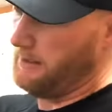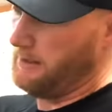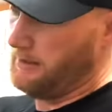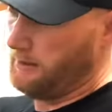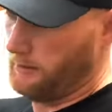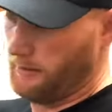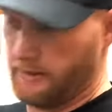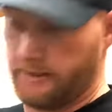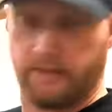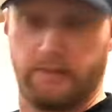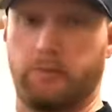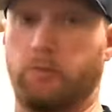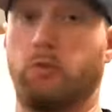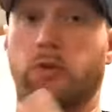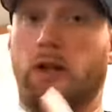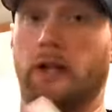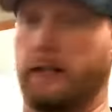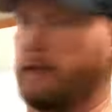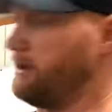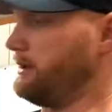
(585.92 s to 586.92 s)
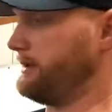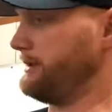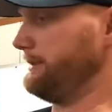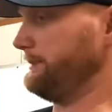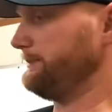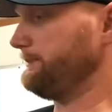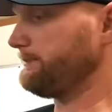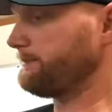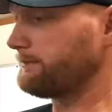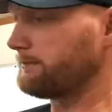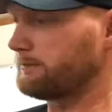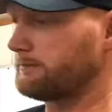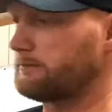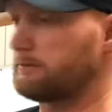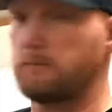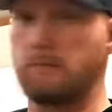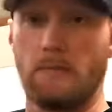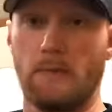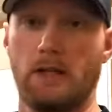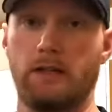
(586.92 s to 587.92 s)
which is really awesome.
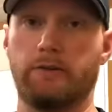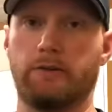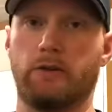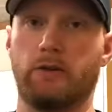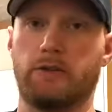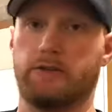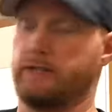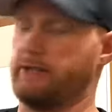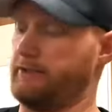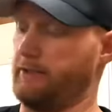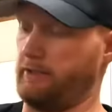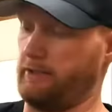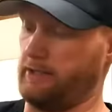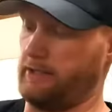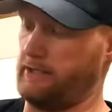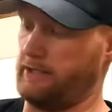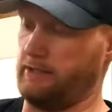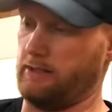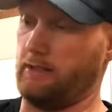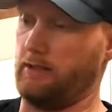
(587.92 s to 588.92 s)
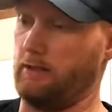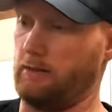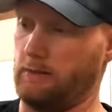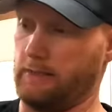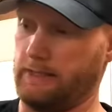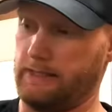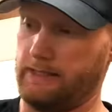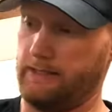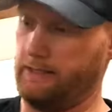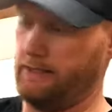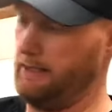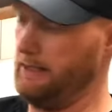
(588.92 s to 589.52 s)
Of course, the tourniquet always.